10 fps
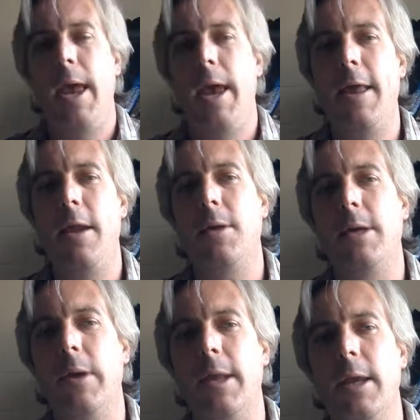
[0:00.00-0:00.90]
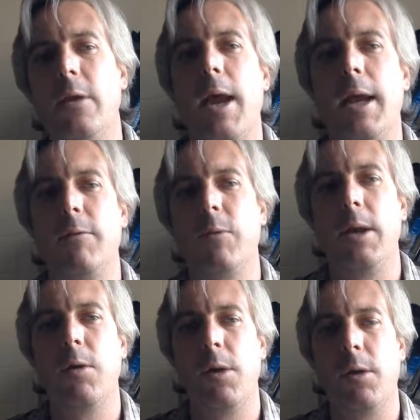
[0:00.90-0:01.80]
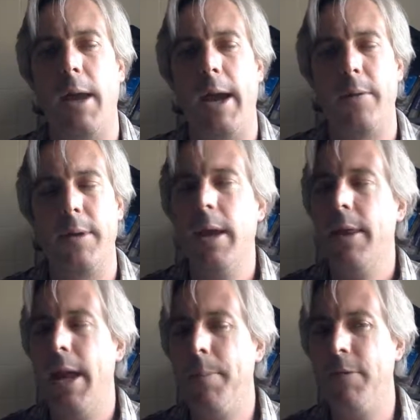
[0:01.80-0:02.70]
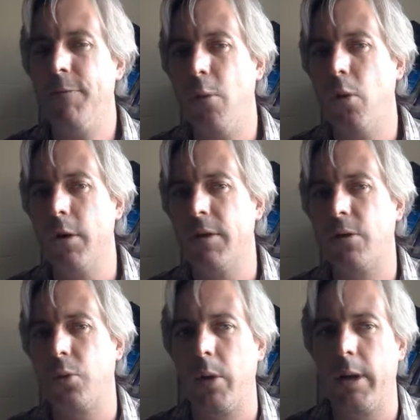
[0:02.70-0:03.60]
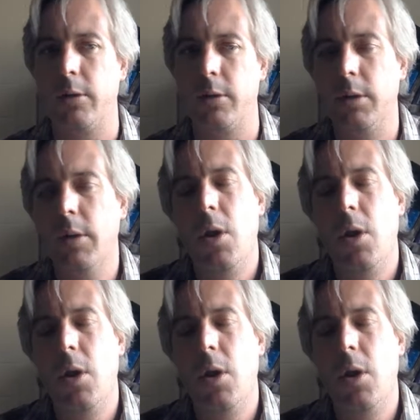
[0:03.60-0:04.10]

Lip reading: And that during the interactive reading aloud, that before is critical.